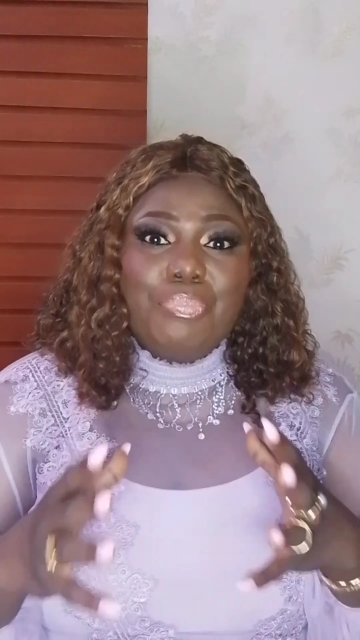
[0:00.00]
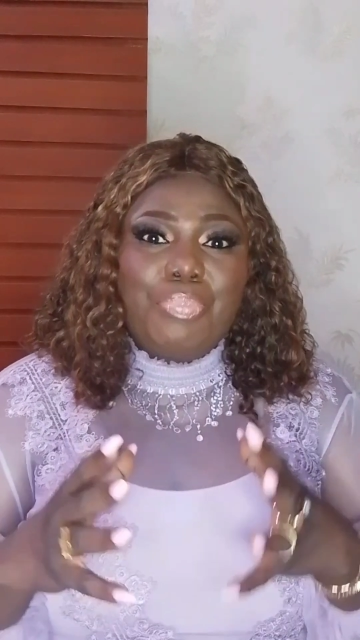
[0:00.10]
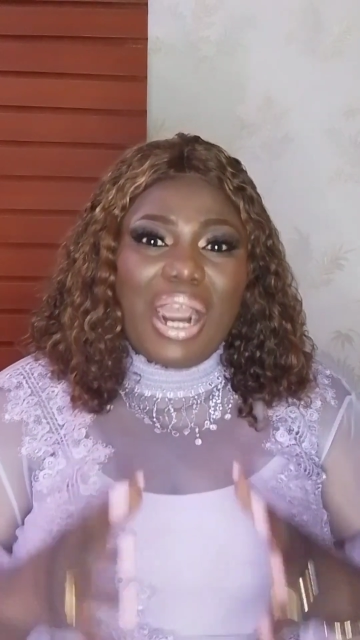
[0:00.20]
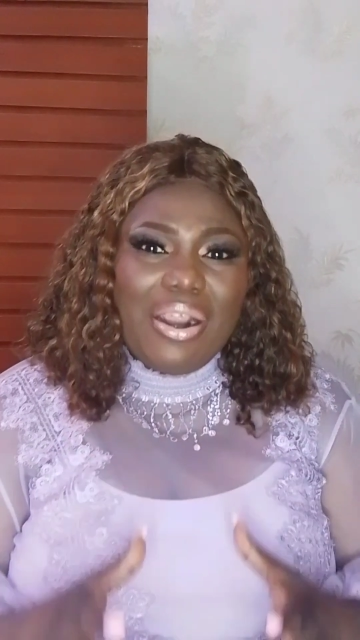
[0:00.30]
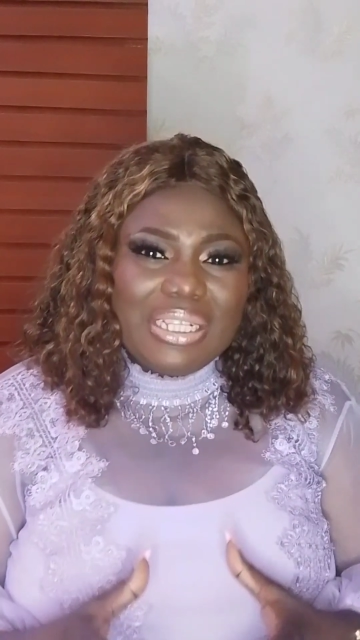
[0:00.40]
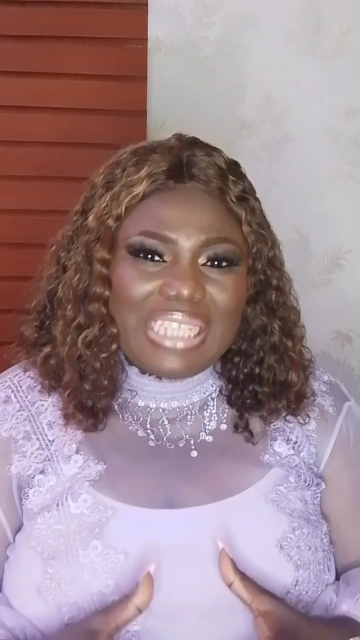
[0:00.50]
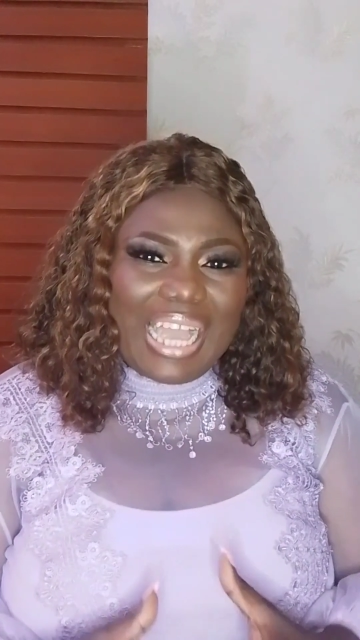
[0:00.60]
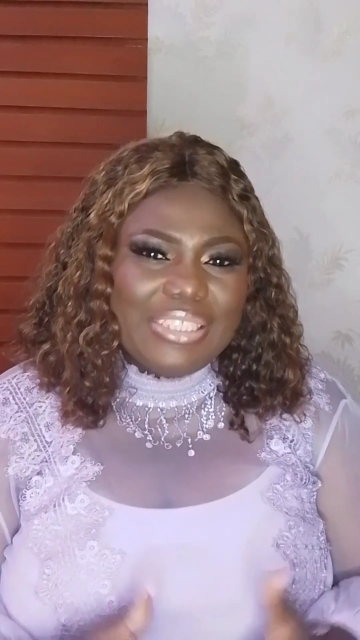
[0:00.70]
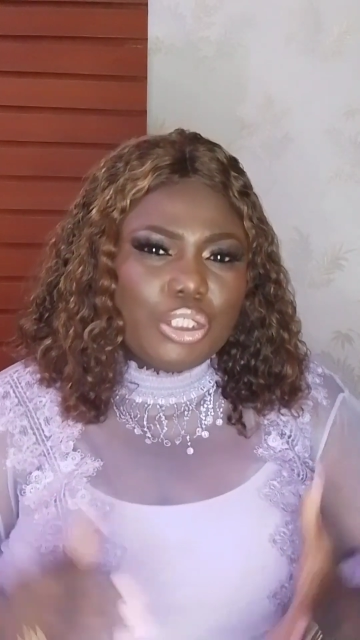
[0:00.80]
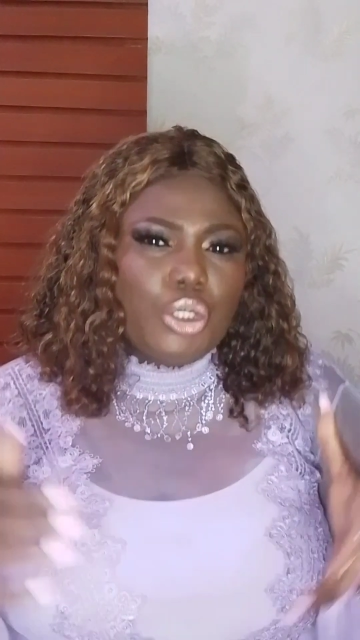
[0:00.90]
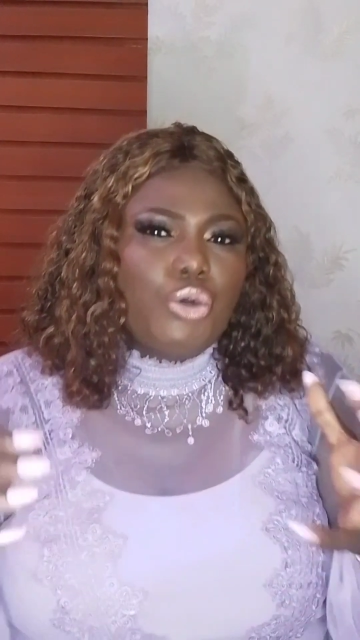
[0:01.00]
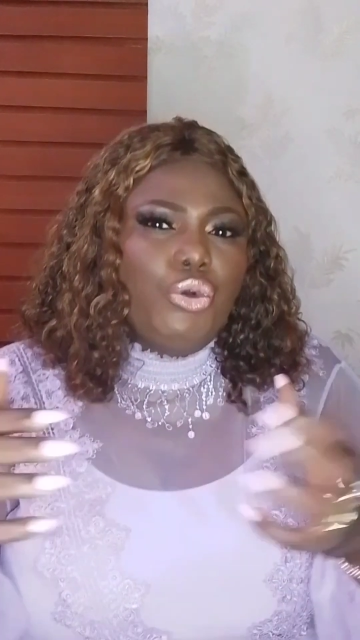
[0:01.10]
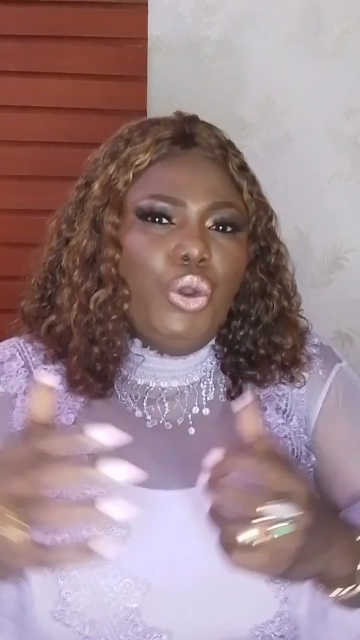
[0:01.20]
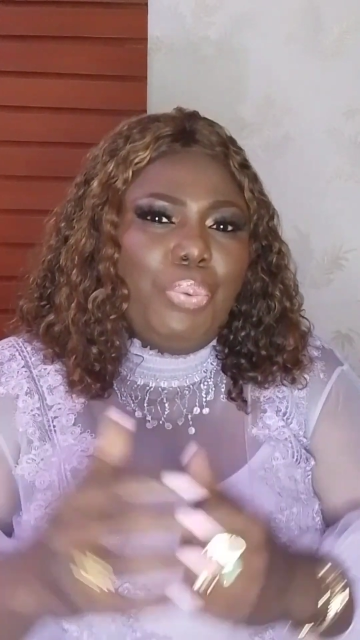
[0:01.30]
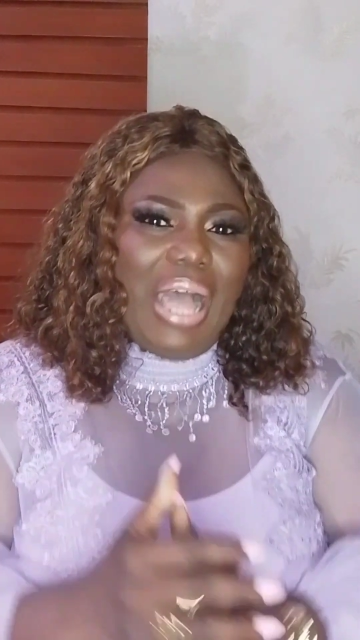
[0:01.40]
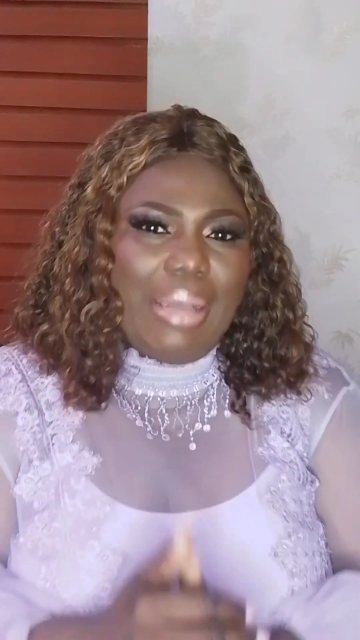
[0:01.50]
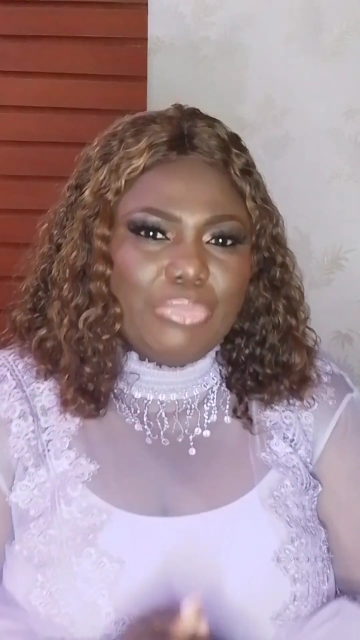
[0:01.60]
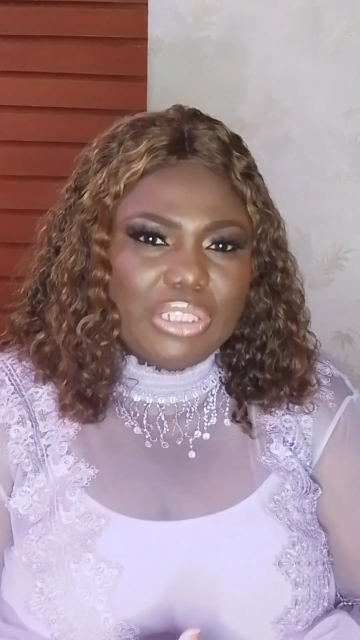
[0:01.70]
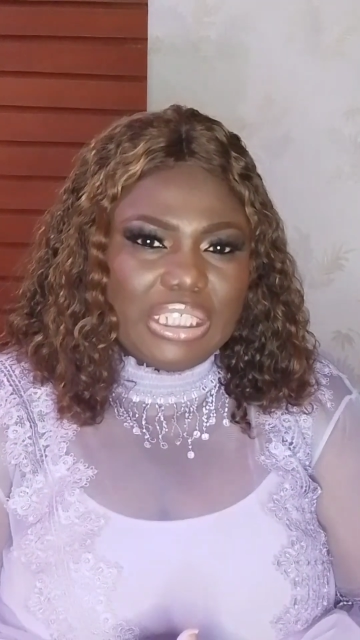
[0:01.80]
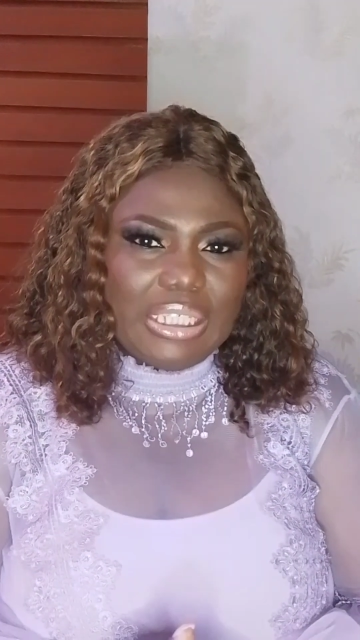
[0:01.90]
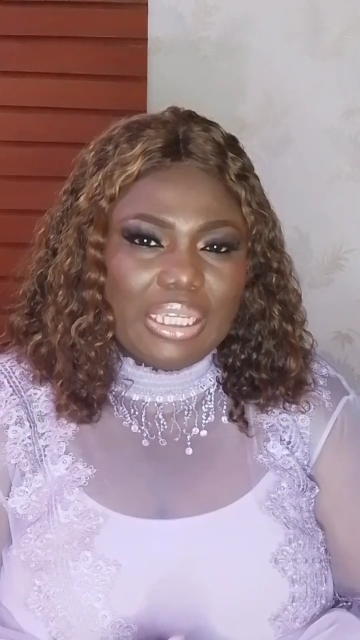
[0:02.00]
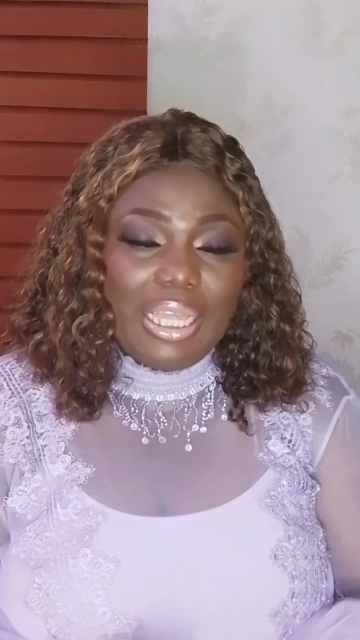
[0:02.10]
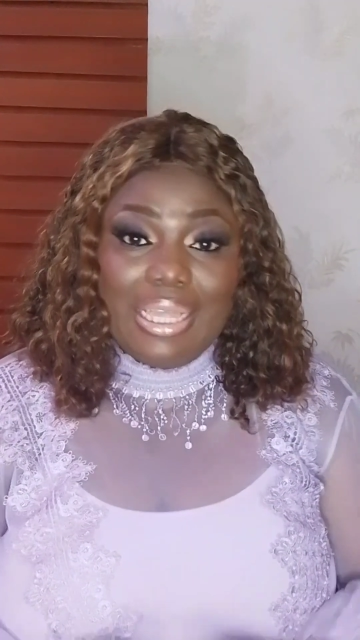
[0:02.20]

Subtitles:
prioritize group harmony,